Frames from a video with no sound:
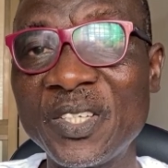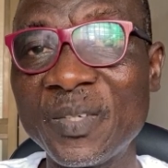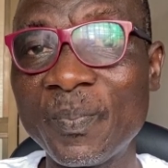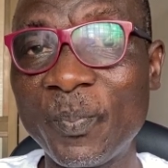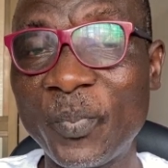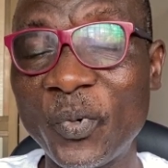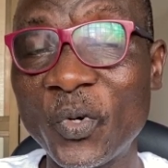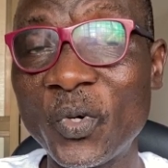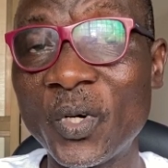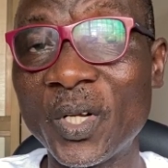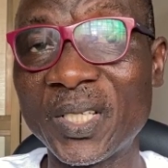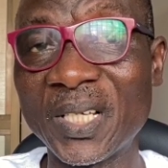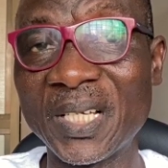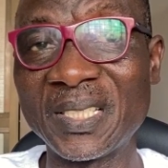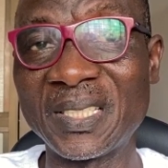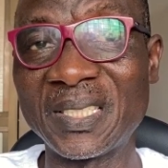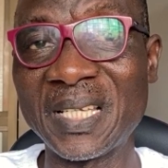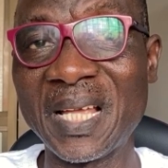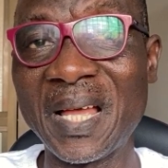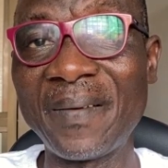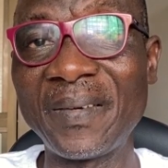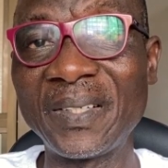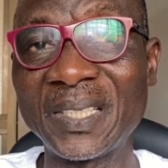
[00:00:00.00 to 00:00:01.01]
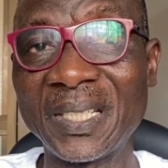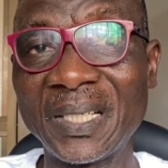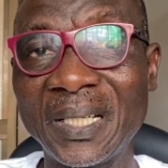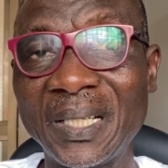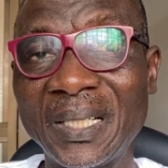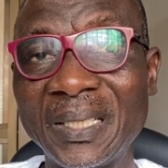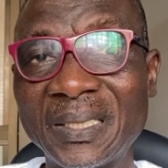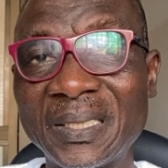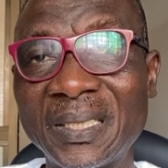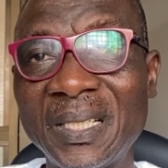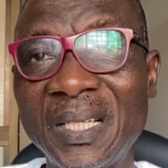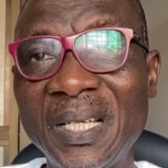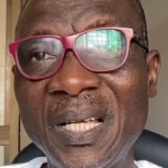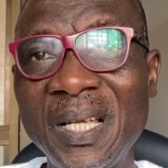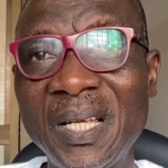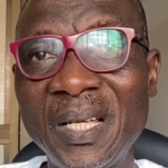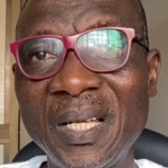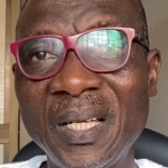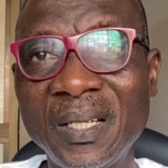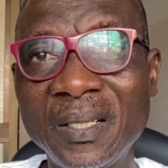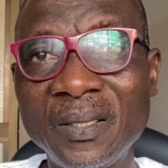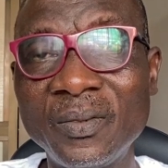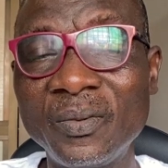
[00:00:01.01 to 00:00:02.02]
product and services,
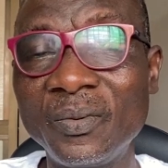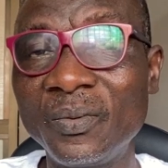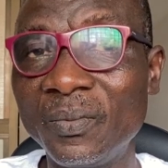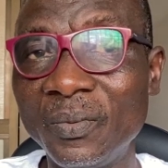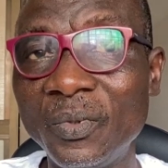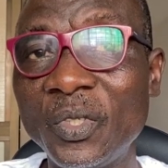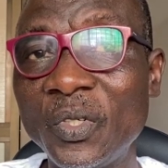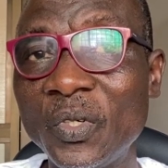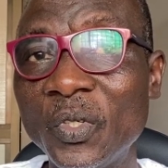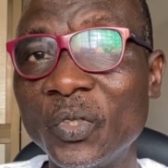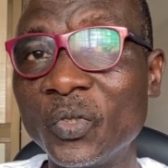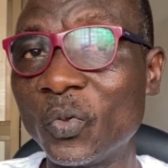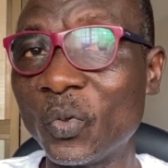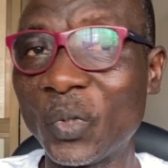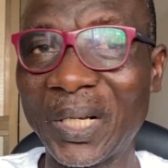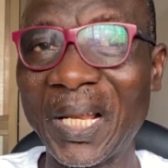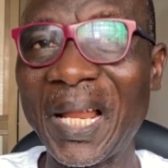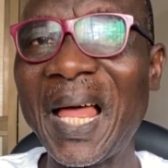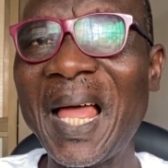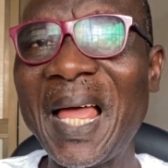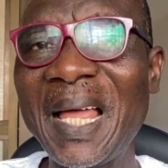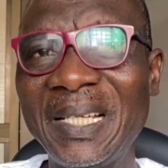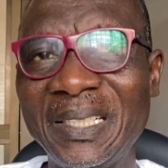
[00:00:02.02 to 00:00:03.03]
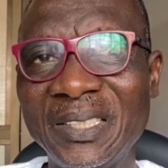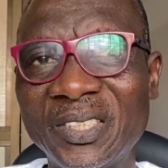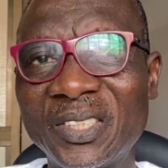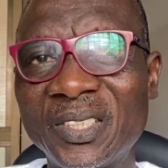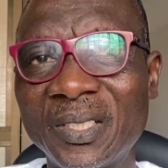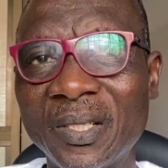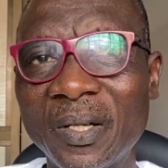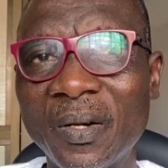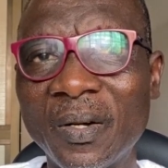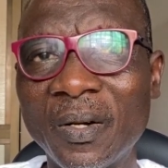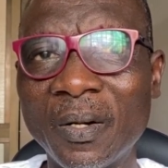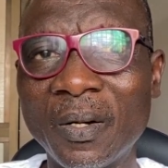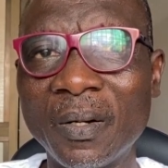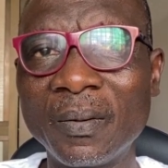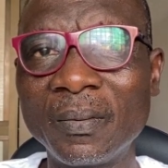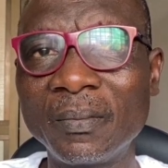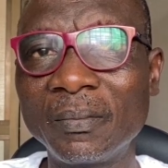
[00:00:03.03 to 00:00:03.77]
to clients or